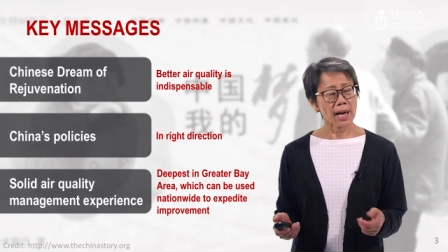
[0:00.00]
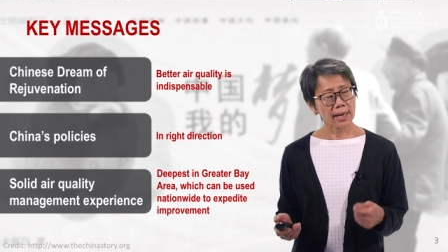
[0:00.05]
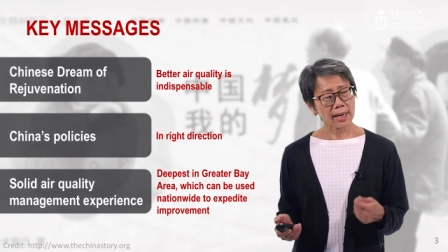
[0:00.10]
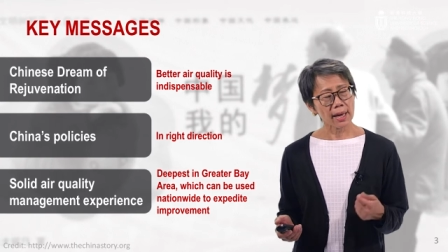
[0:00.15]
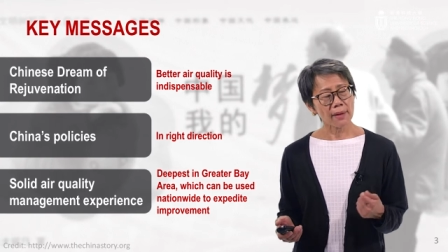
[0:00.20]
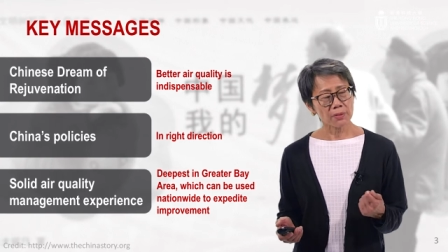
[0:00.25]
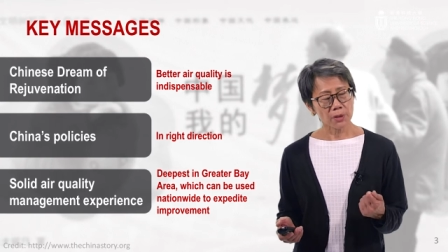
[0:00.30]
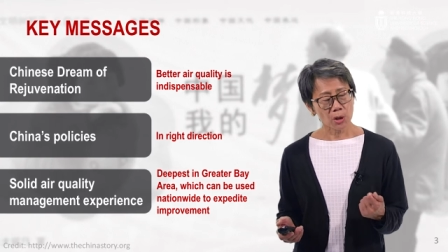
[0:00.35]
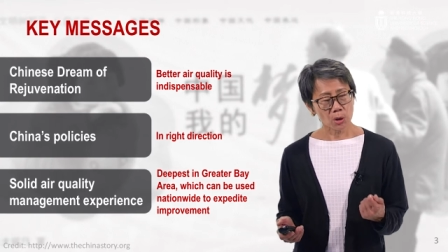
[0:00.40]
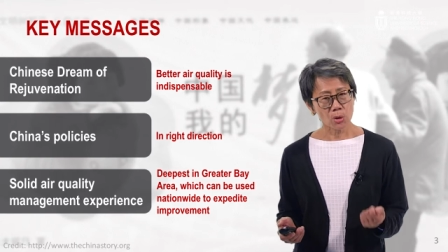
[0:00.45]

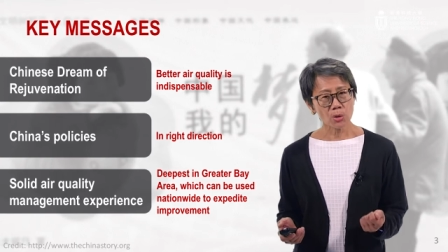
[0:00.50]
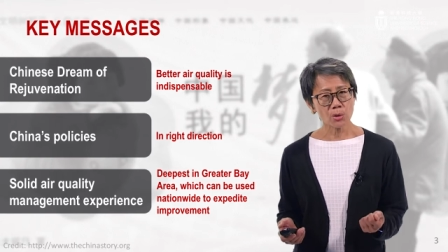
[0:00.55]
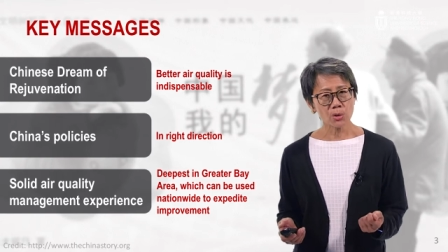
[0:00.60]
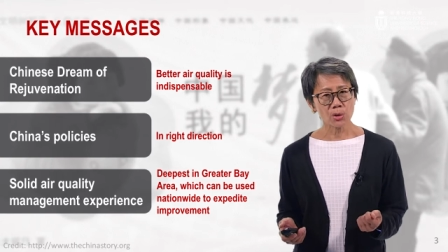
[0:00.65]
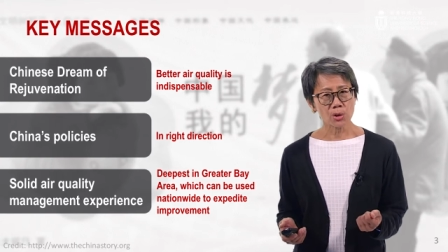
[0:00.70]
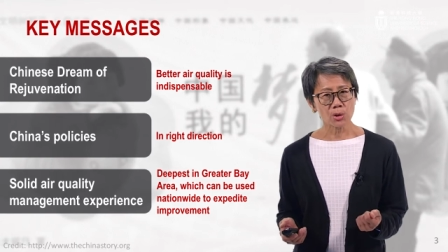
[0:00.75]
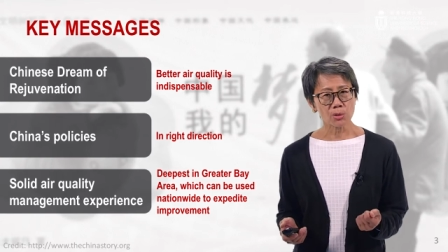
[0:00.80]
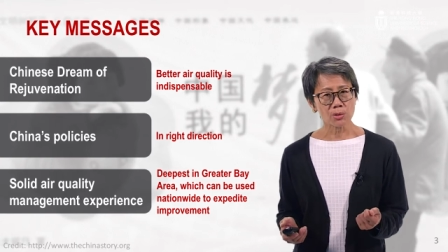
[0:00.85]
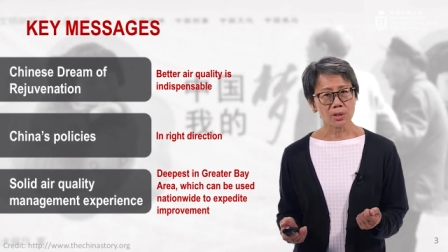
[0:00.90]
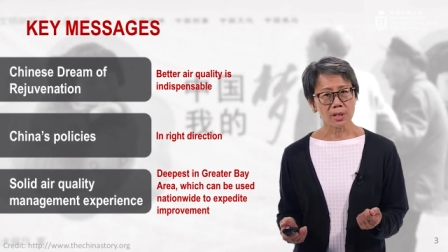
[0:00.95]
Again, the
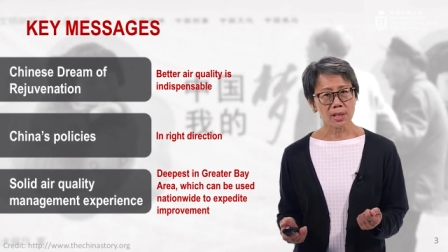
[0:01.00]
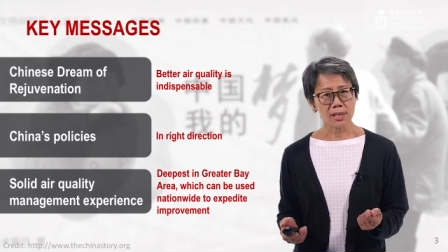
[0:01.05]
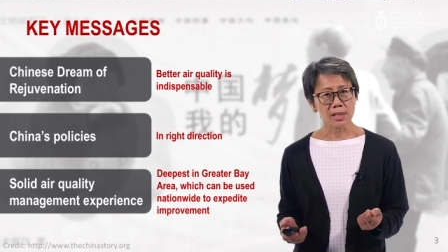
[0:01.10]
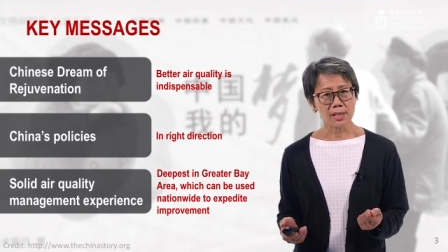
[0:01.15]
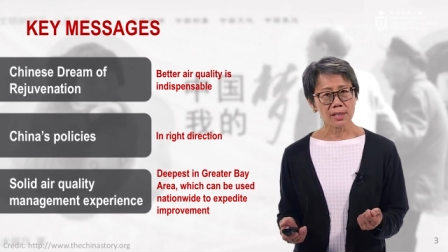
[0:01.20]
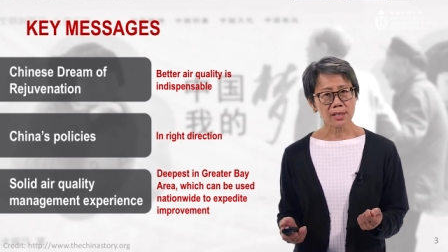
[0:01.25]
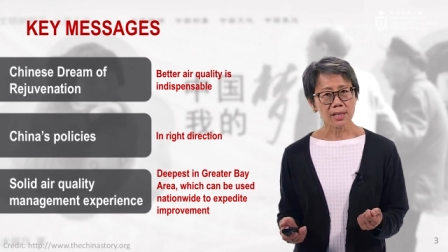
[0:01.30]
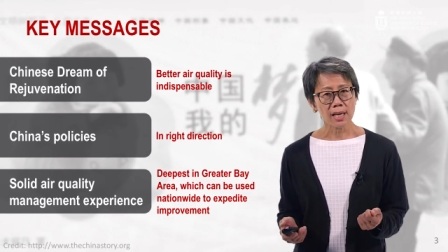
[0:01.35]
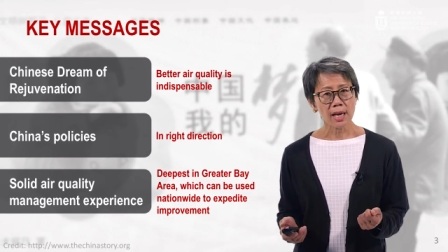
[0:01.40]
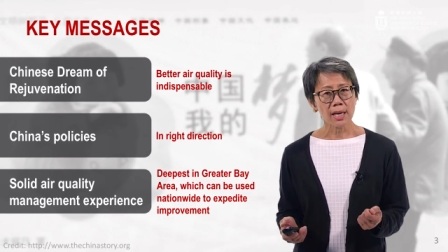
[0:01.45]
good news
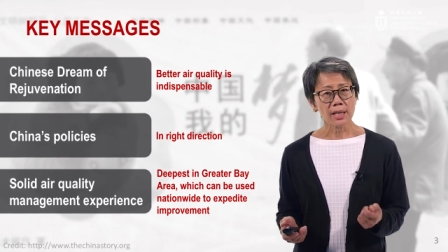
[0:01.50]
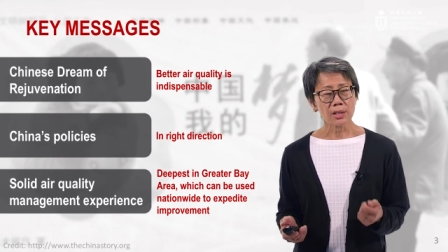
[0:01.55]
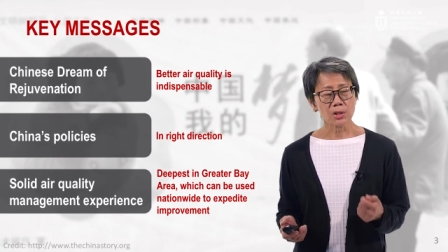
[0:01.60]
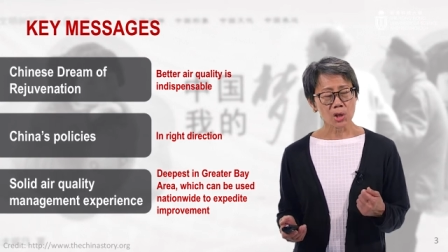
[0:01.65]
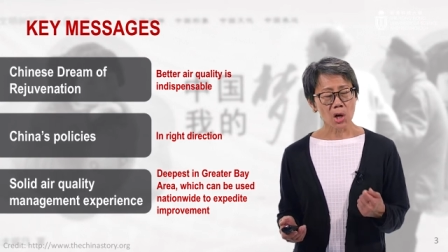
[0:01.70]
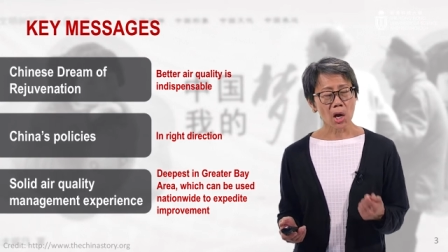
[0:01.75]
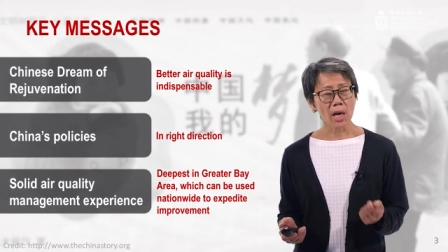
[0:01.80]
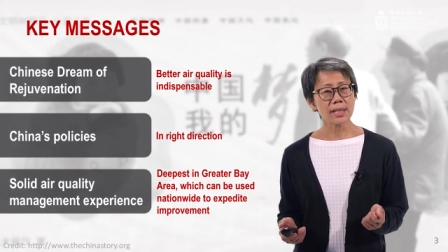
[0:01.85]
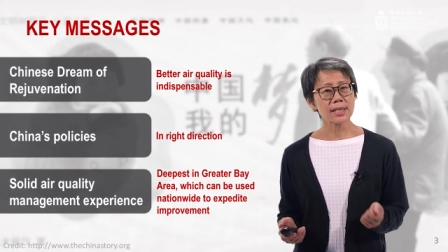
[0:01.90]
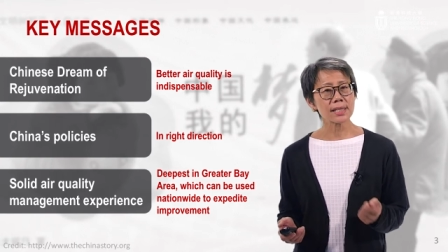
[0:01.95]
is
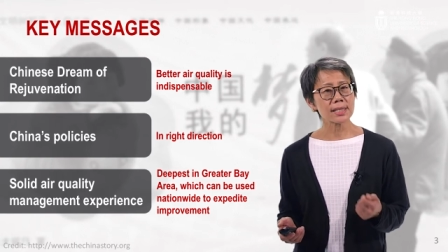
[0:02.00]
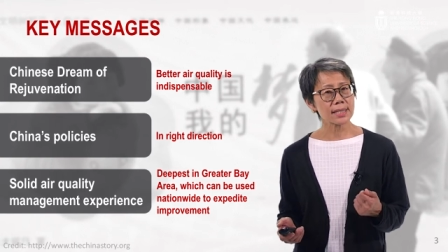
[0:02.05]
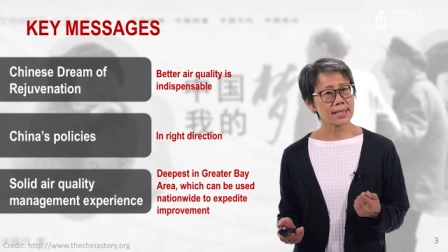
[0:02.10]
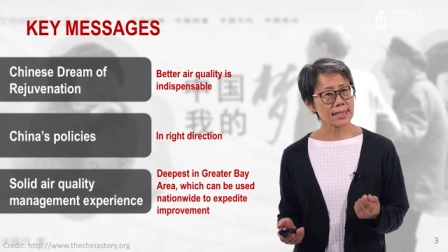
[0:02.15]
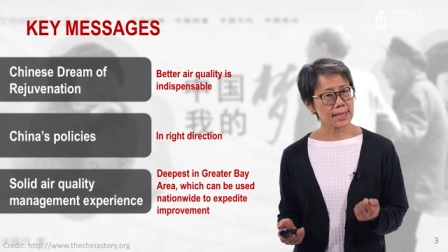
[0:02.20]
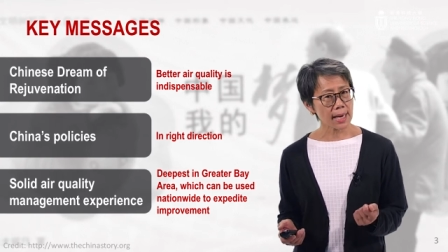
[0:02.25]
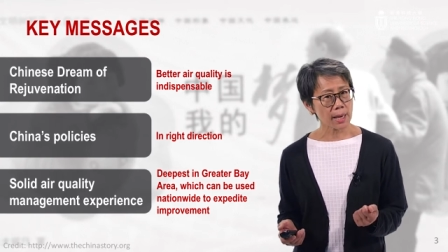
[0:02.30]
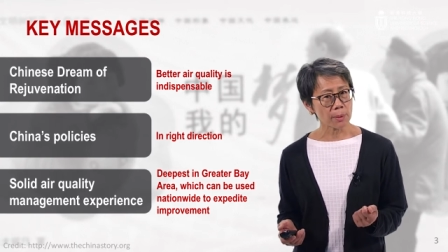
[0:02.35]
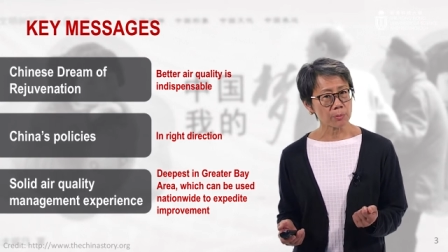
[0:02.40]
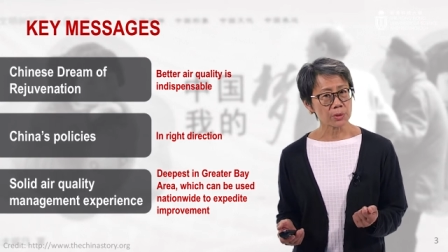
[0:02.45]

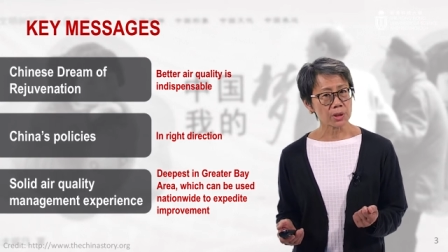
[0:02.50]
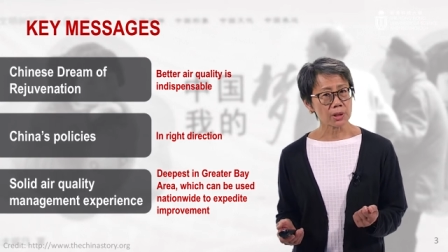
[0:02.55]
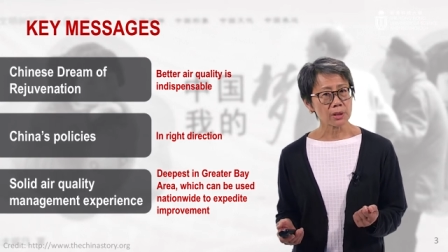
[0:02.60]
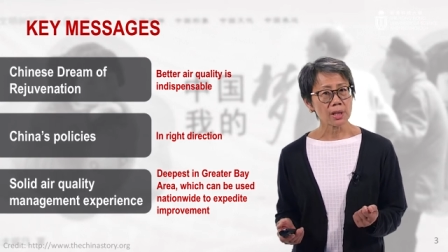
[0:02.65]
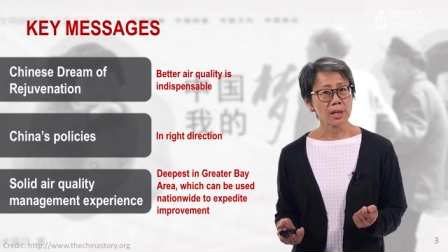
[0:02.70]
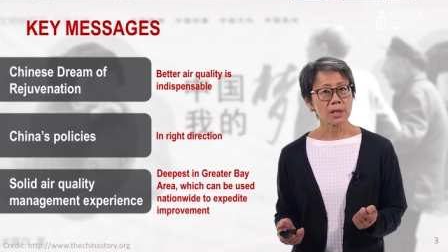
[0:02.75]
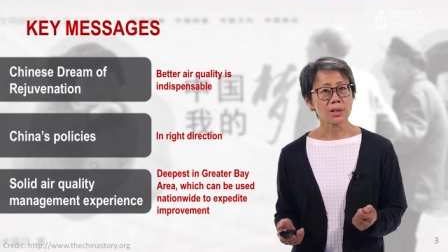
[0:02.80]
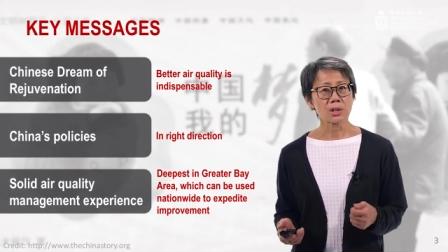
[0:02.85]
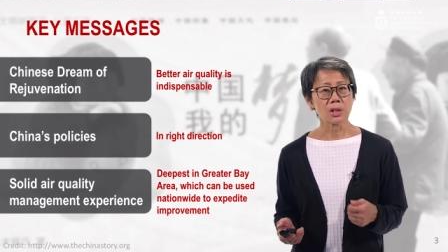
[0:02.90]
China's attempt